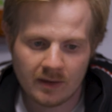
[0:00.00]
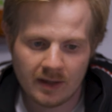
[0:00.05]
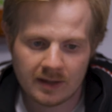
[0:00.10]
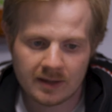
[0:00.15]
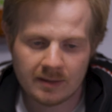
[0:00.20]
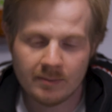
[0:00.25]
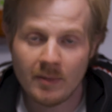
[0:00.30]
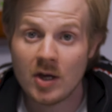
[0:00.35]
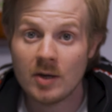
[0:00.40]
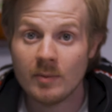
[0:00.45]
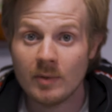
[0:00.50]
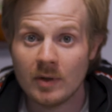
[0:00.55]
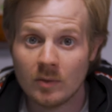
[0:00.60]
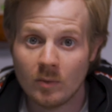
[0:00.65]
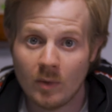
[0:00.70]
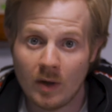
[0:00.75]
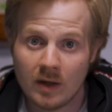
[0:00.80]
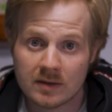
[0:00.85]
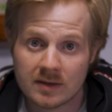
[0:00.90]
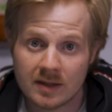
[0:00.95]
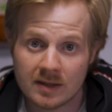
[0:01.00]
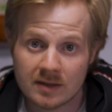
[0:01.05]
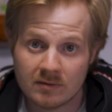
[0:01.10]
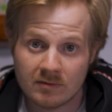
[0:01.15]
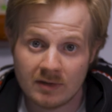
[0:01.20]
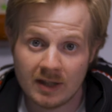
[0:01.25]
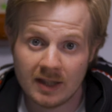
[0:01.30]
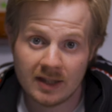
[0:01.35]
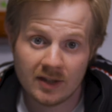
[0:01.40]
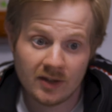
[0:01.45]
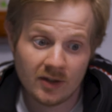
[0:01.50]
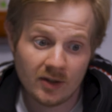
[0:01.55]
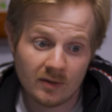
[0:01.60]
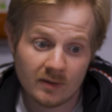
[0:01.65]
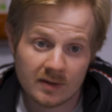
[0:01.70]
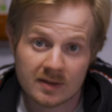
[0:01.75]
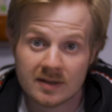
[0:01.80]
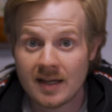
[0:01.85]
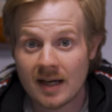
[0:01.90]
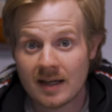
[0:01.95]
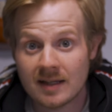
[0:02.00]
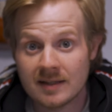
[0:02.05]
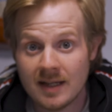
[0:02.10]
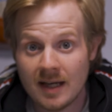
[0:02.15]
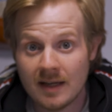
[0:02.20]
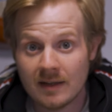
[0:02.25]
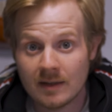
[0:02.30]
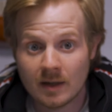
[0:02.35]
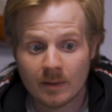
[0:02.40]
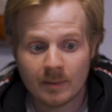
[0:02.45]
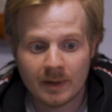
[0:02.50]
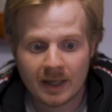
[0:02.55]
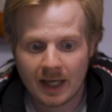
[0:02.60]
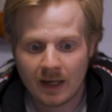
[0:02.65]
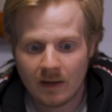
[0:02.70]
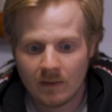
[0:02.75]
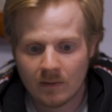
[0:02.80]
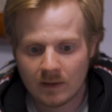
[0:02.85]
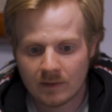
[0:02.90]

at the moment, whilst these are really new, the second day of them coming out,